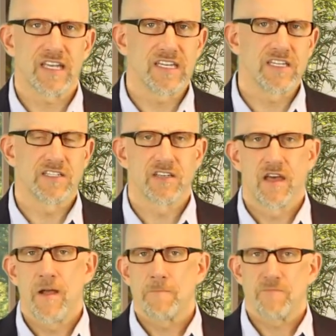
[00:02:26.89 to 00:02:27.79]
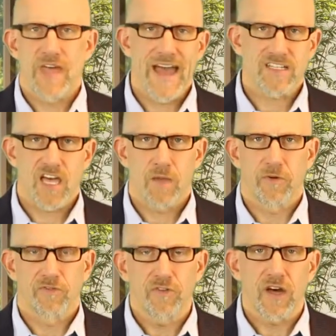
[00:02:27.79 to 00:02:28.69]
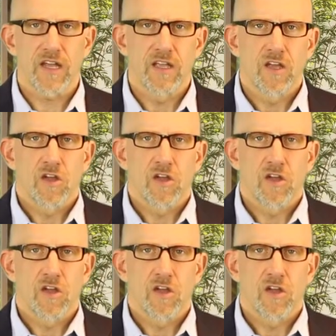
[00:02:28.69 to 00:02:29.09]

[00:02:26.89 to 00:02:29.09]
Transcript: is that type of foot,